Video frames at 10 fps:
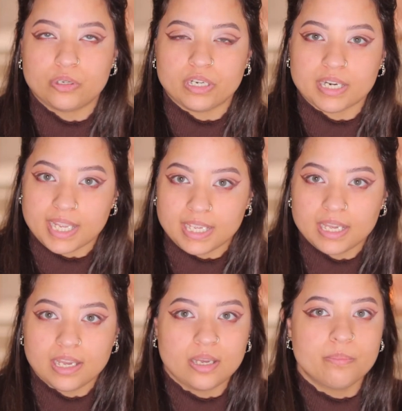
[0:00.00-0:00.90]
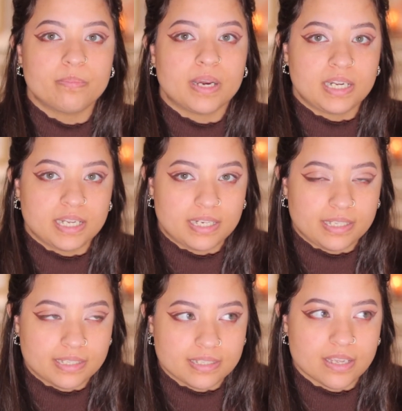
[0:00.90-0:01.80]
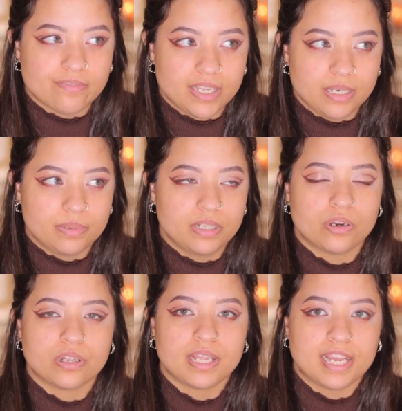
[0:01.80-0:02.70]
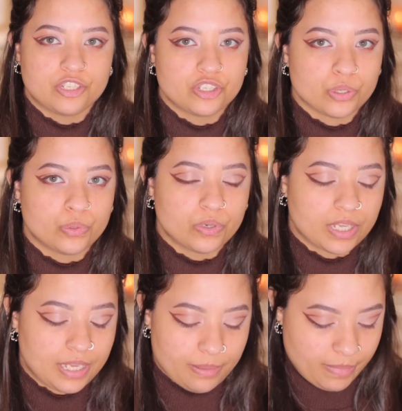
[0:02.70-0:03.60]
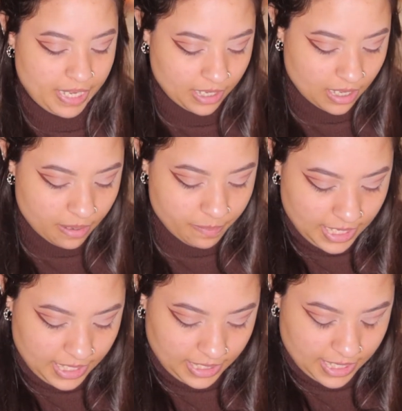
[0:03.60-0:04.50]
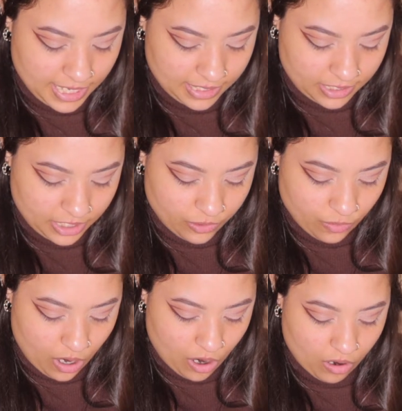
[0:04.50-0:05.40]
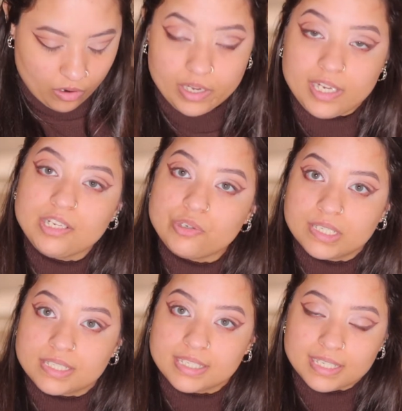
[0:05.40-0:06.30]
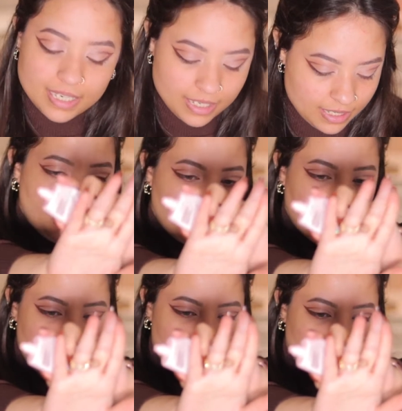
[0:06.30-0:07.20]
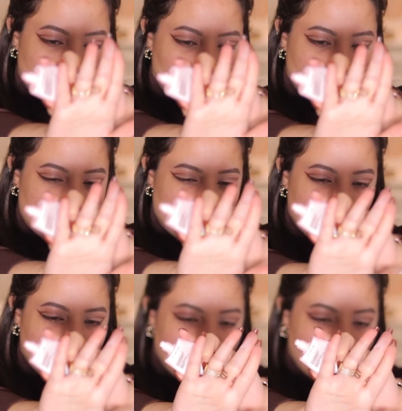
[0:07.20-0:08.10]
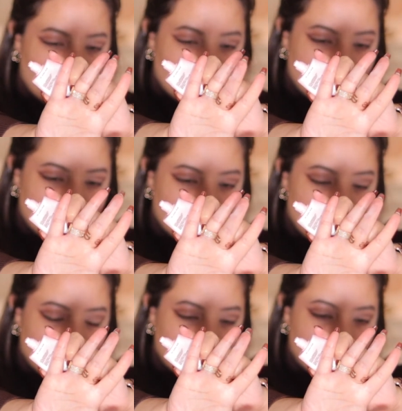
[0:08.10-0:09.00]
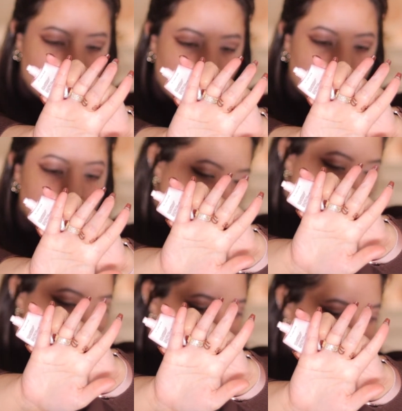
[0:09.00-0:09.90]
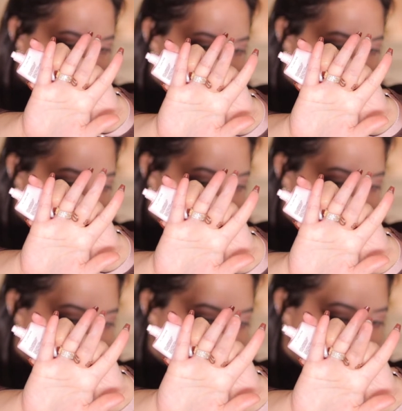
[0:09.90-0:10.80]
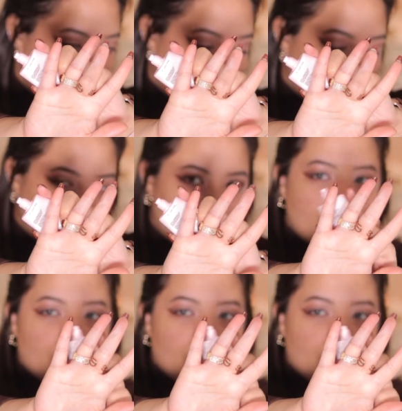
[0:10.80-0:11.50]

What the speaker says: on Nykaa, but it is available on xoxo makeup in case you are interested. Okay, so it looks like a clear silicone primer. I don't know if you guys can see that or not.